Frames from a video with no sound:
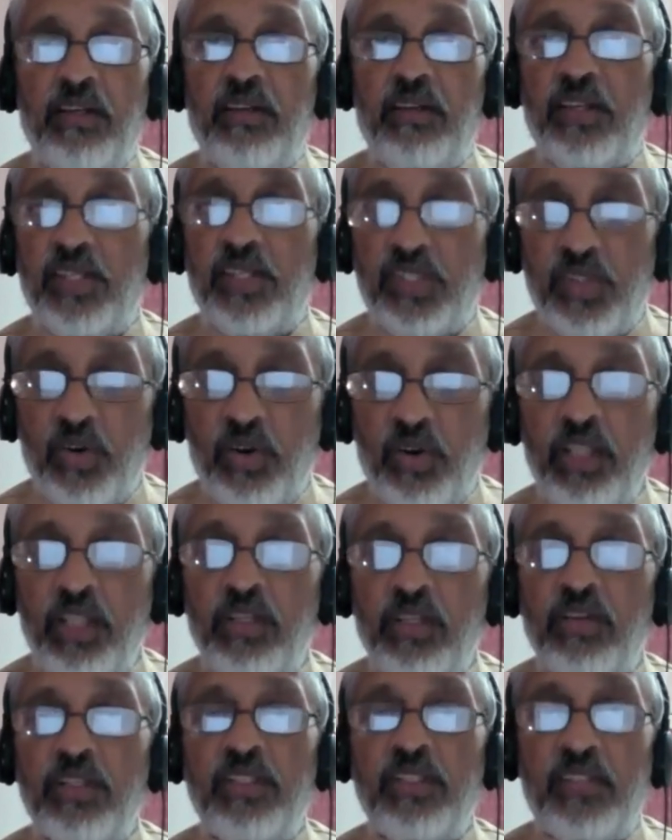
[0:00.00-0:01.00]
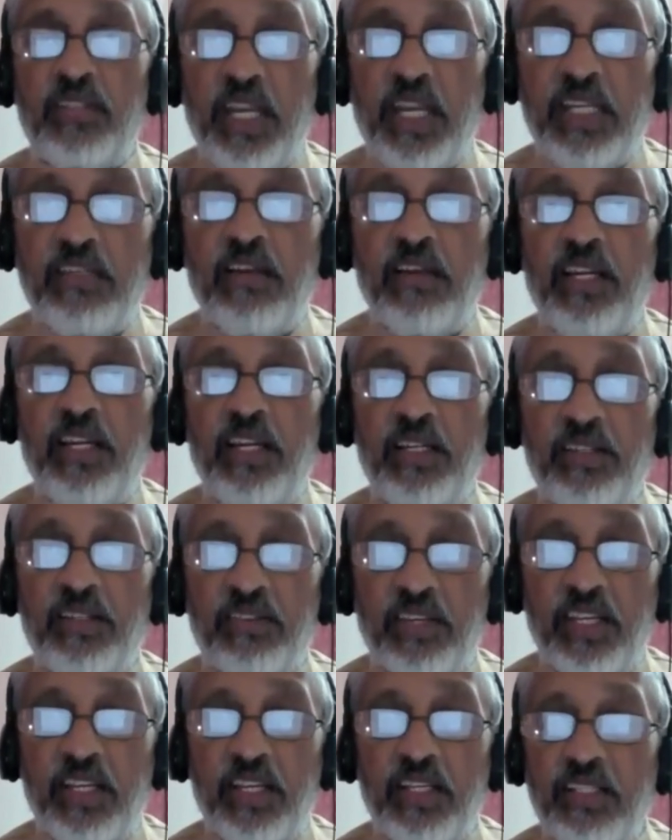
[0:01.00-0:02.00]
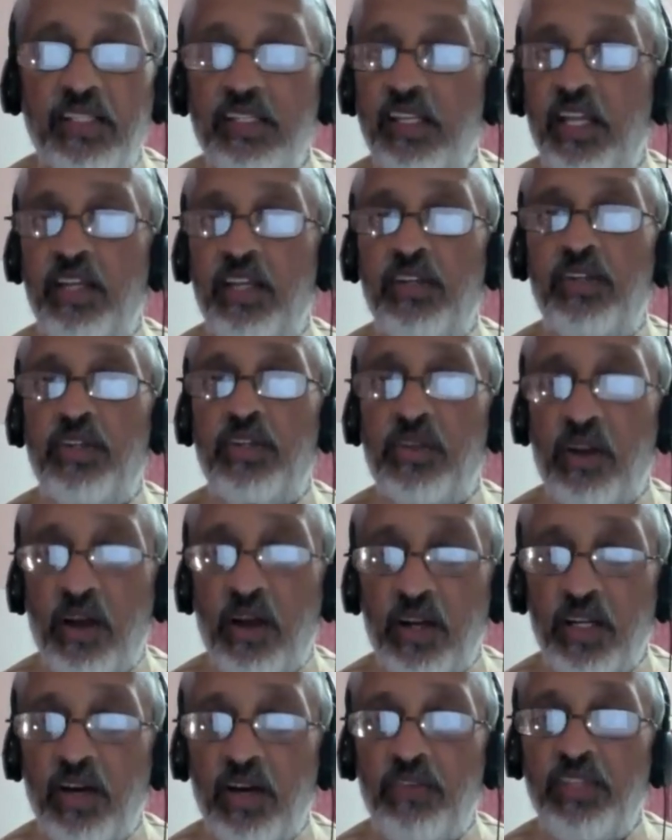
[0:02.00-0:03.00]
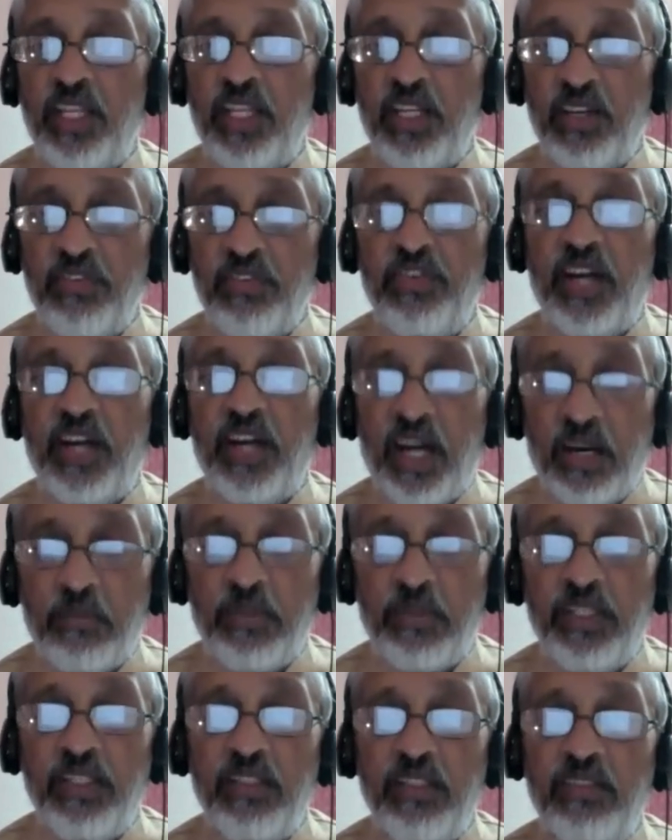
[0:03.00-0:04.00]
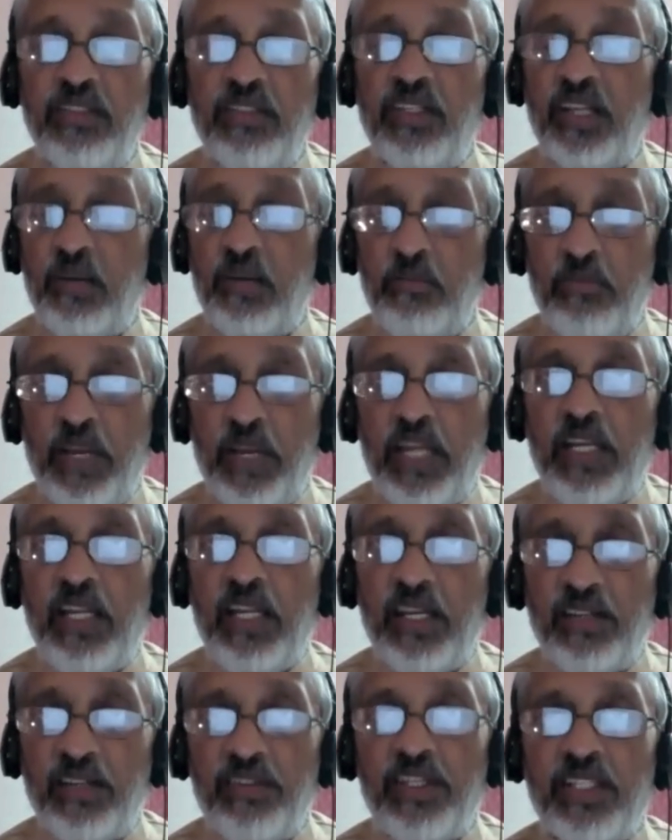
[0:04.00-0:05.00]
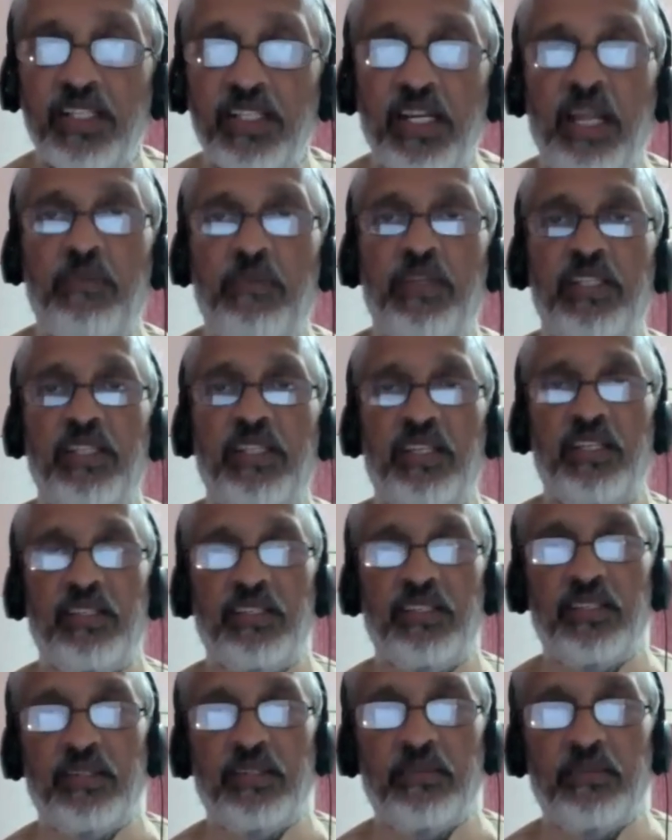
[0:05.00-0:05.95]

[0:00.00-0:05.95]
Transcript: Restoring those 3 trillion trees can draw down enough carbon to completely reverse climate change.